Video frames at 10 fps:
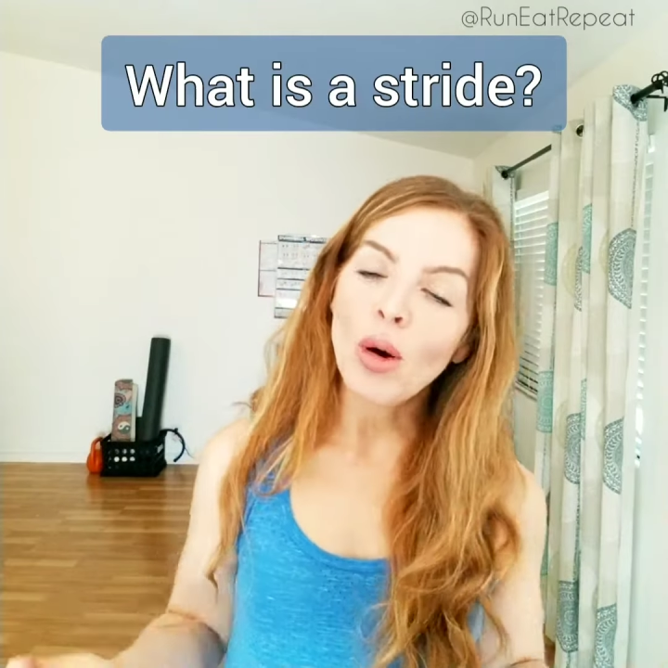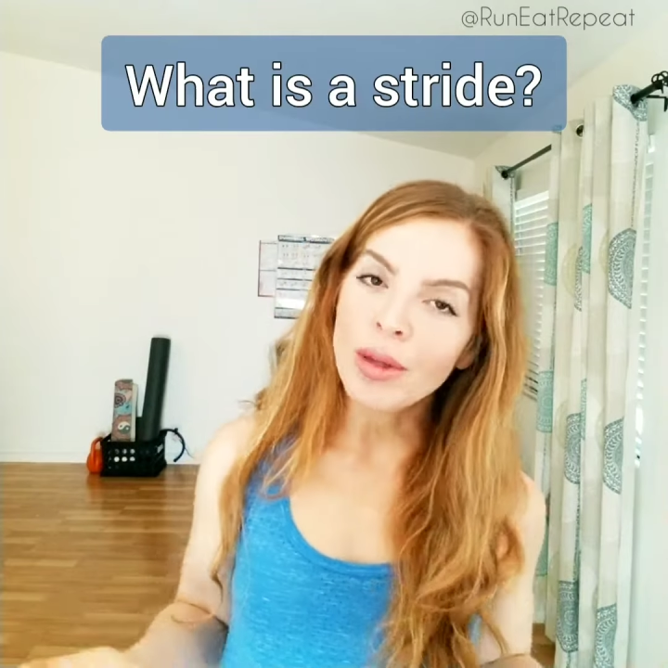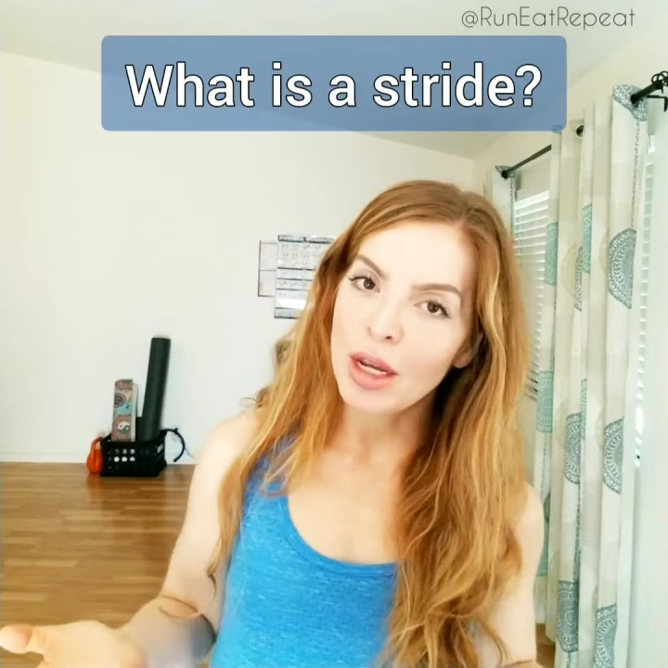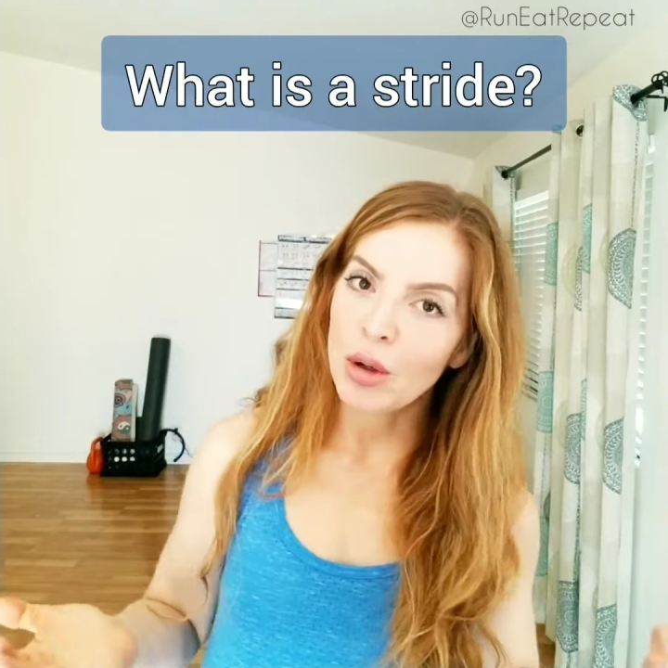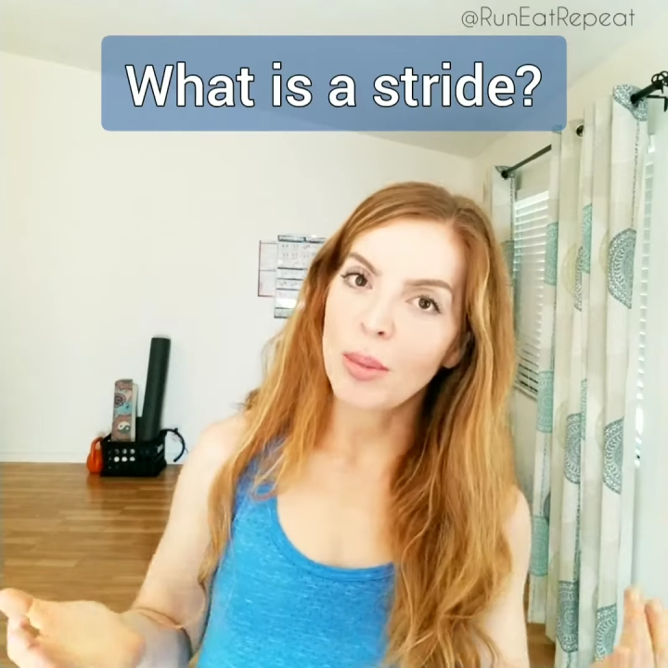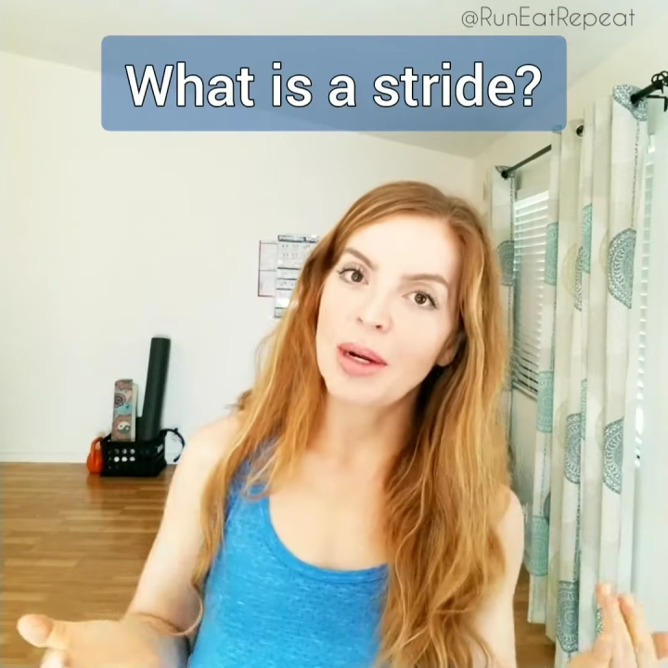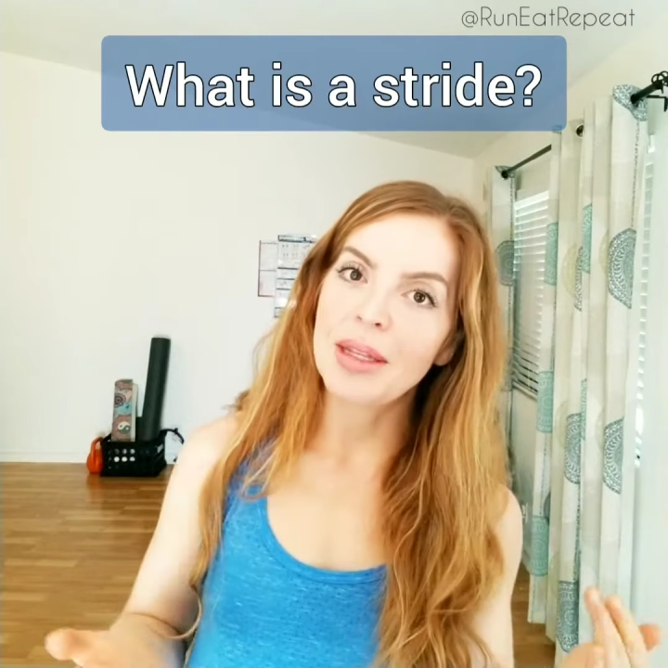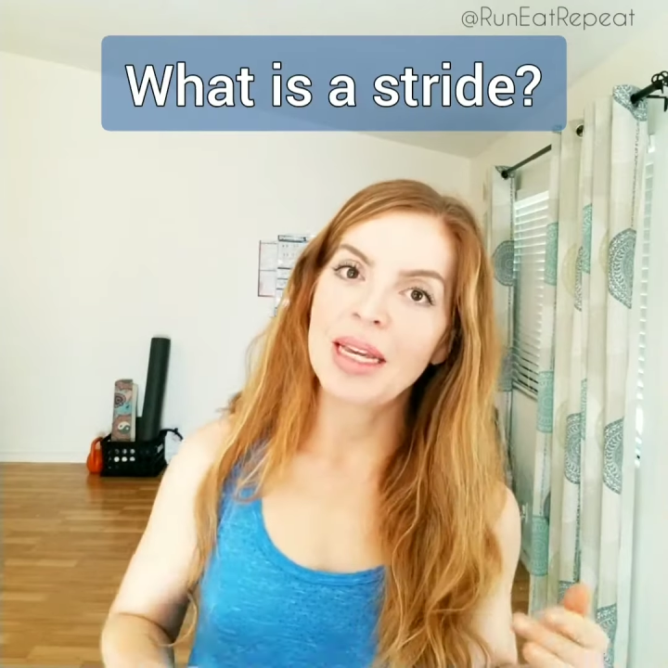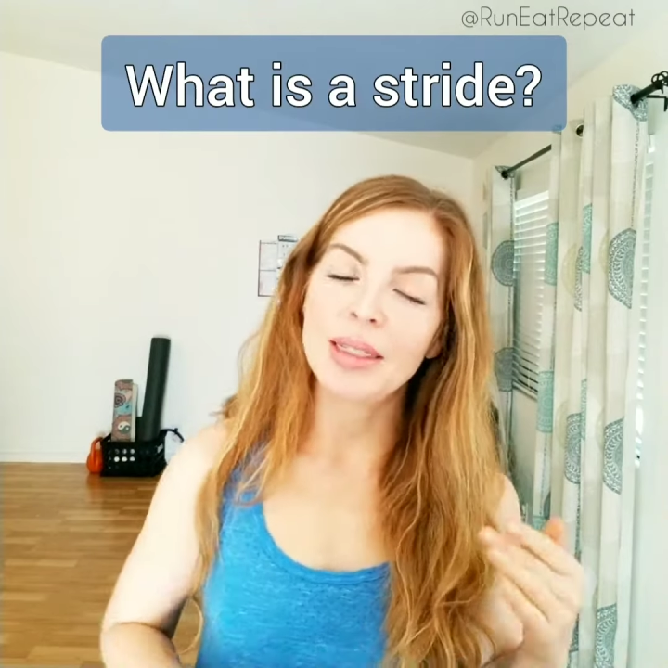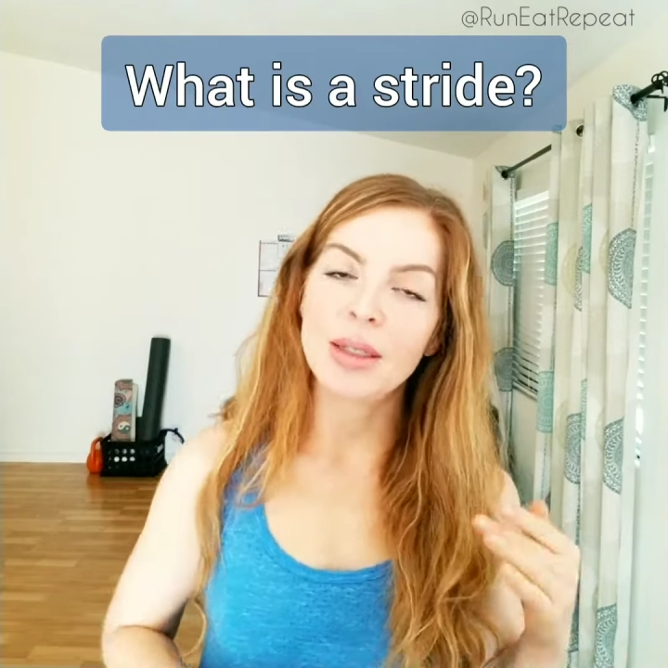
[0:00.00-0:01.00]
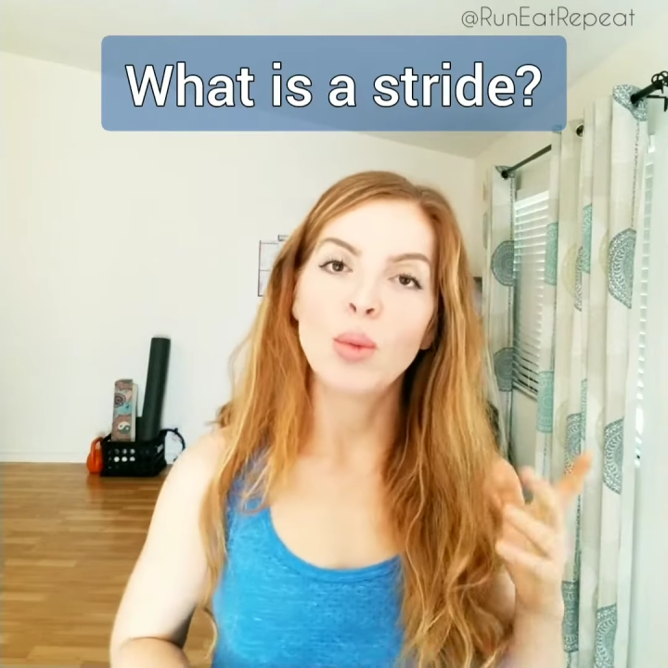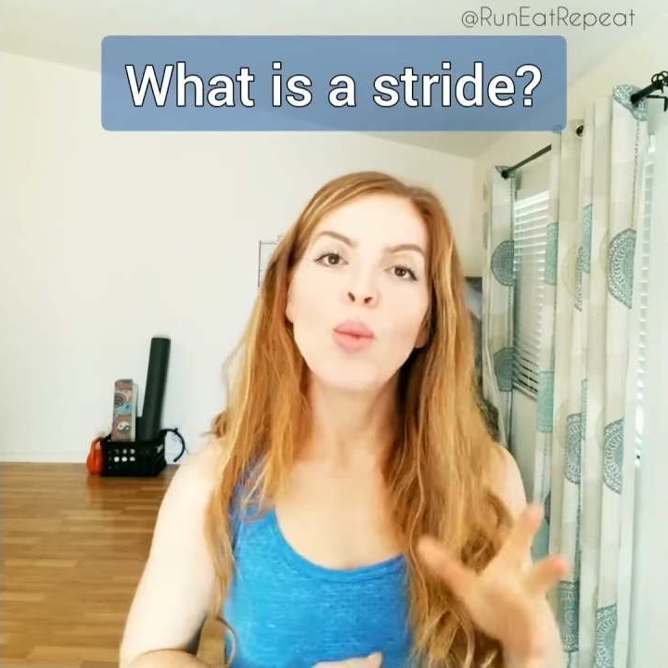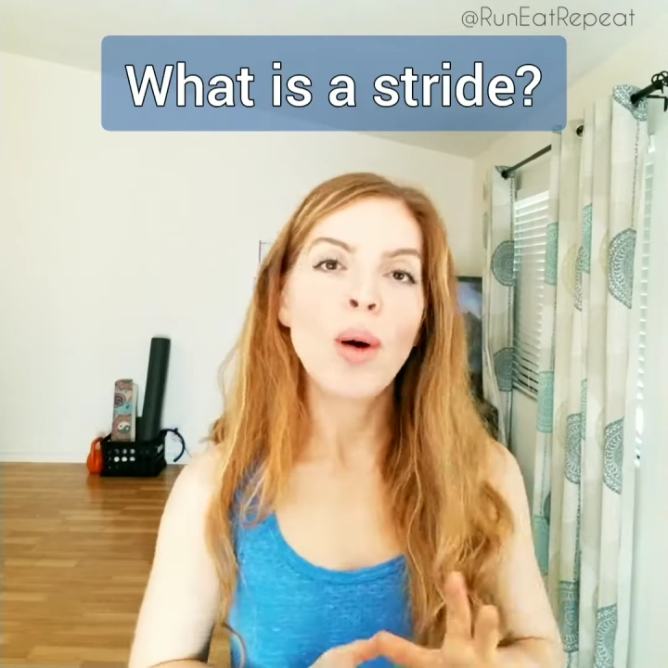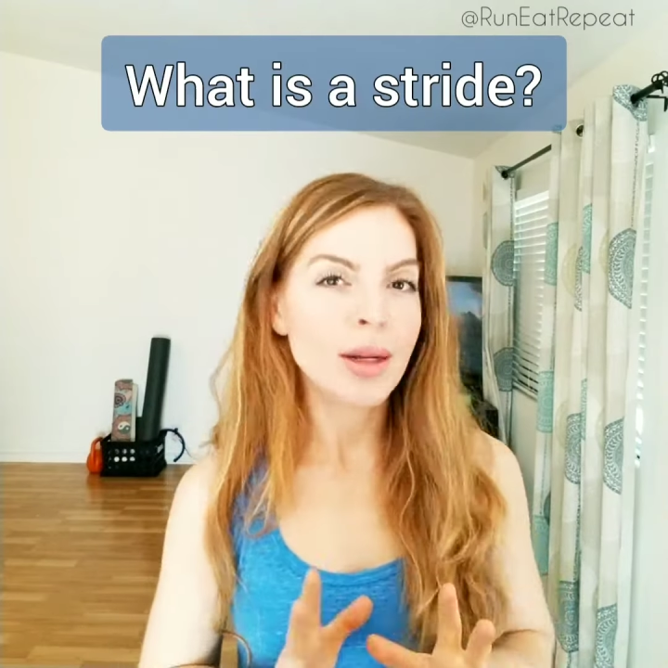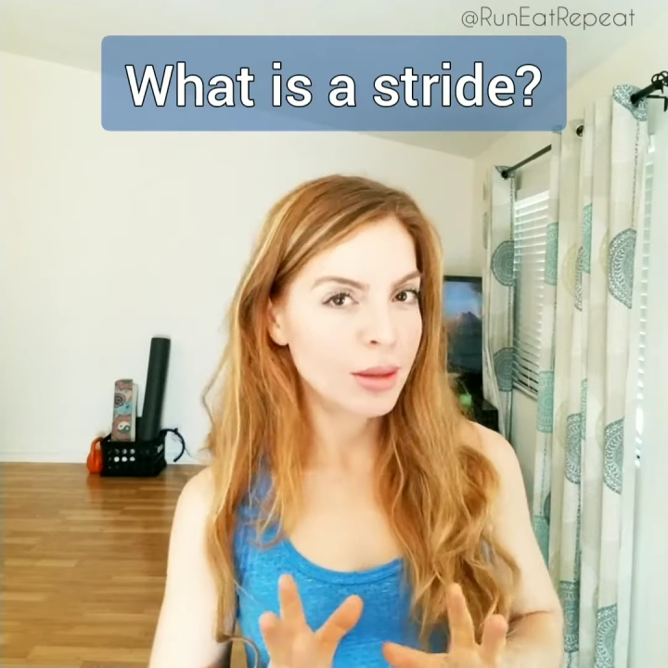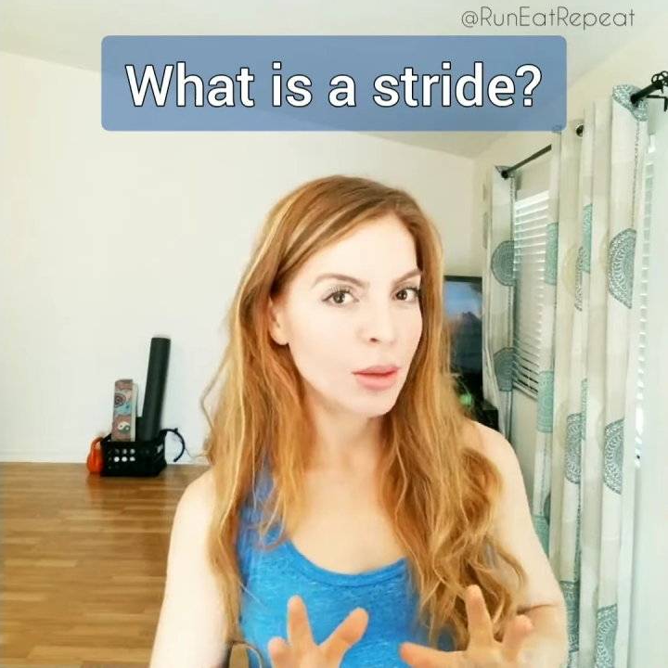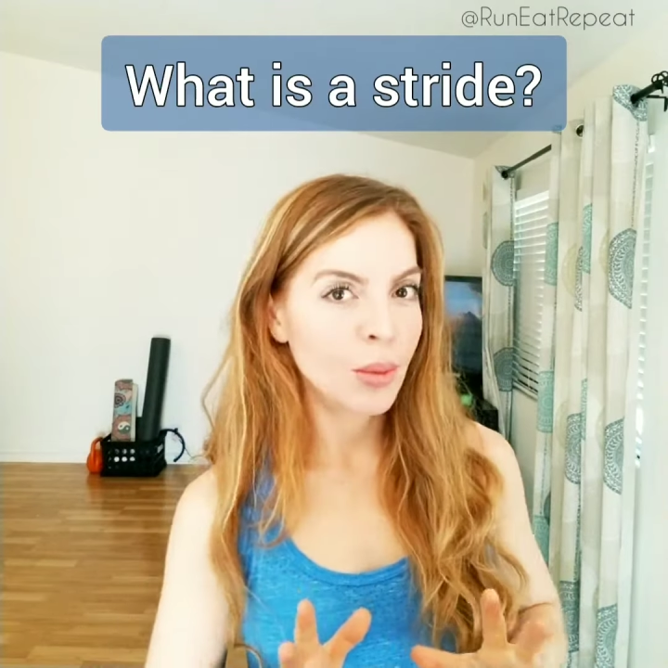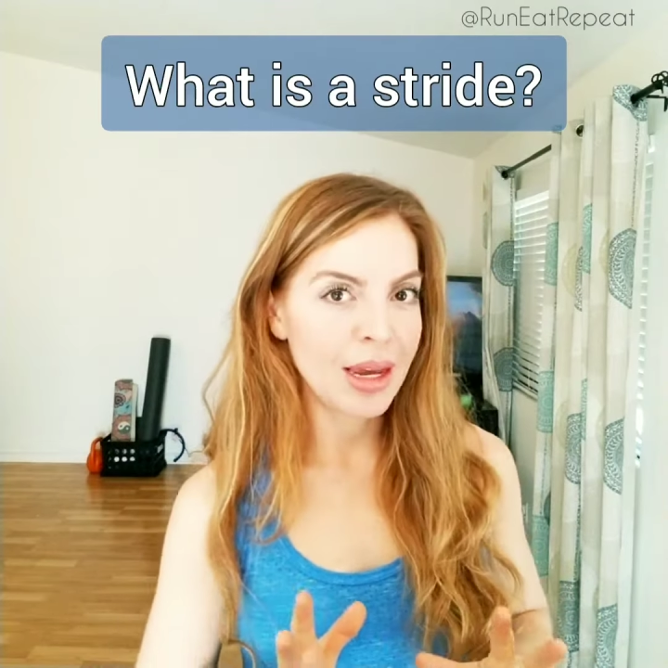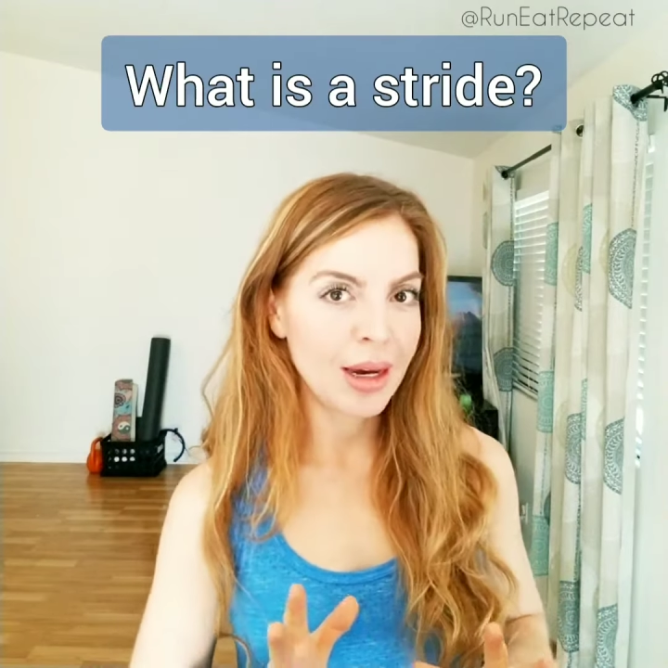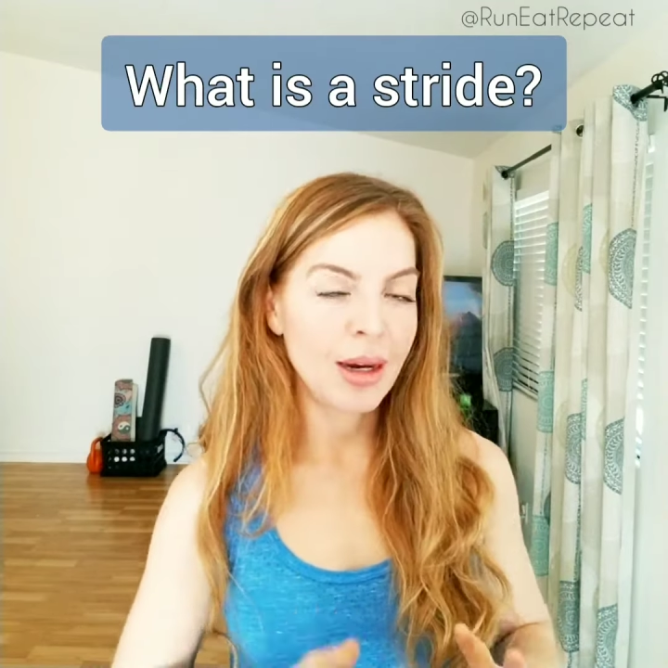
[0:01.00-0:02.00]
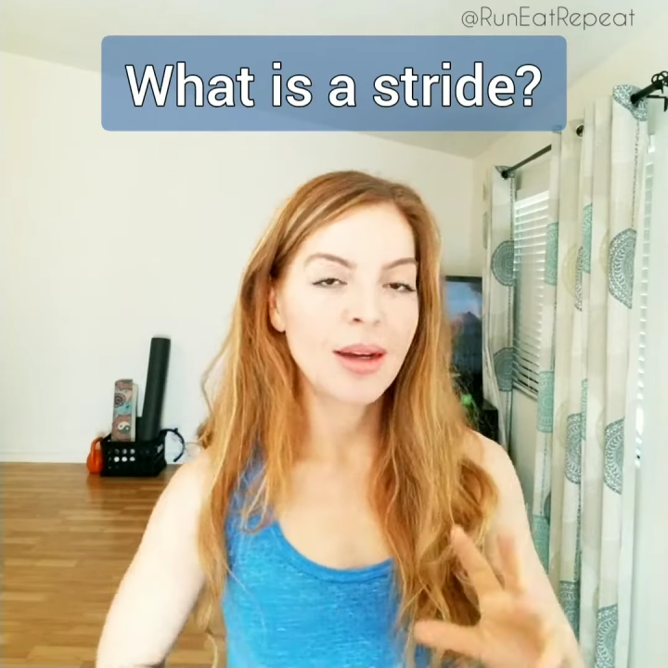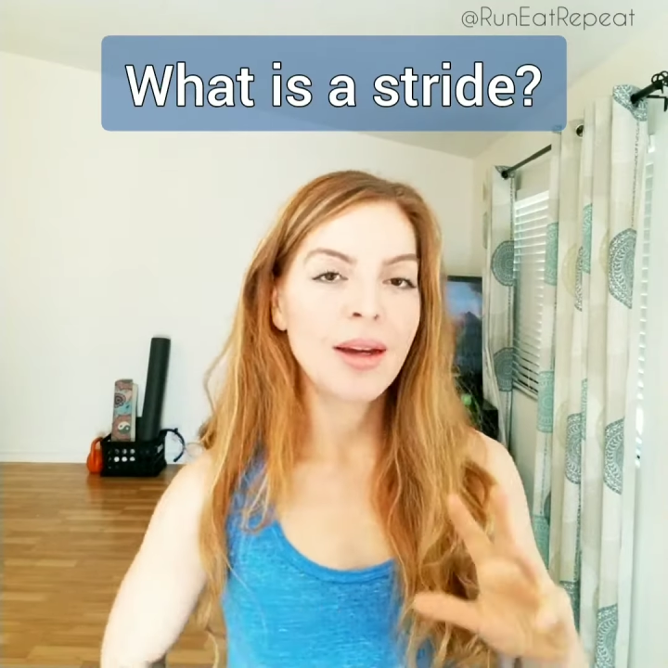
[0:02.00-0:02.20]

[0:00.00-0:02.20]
only incorporate this once a week.